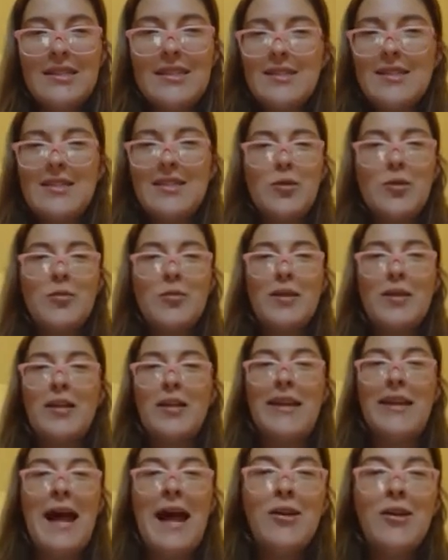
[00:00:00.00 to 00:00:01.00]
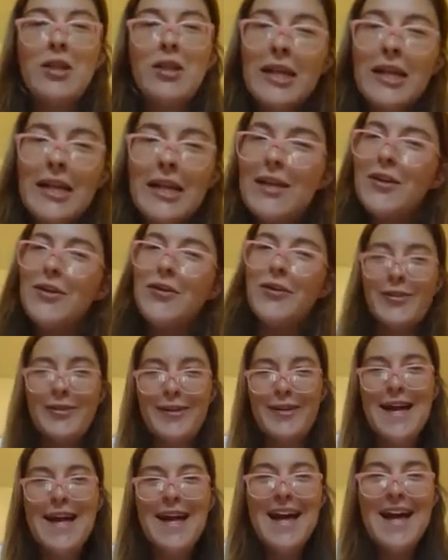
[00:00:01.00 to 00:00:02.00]
So, but now look at you.
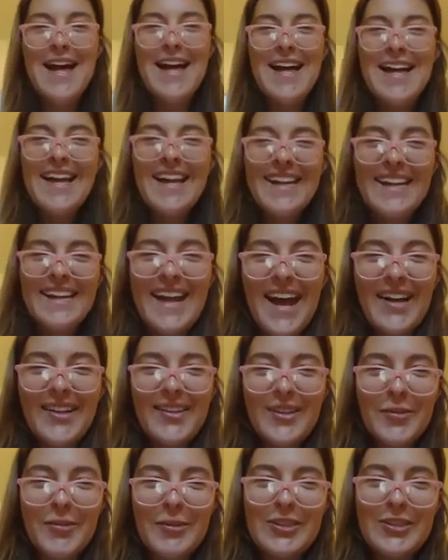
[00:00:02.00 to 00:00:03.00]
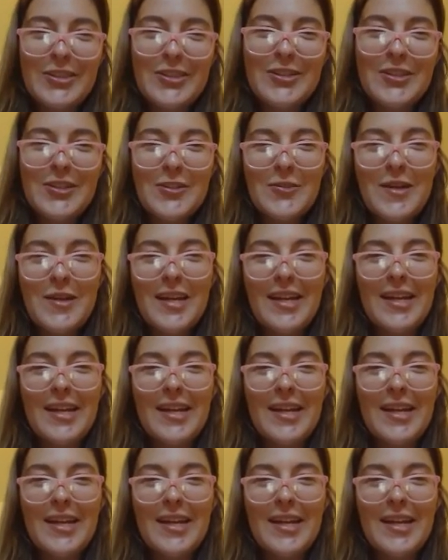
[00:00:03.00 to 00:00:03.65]
Now look what you're doing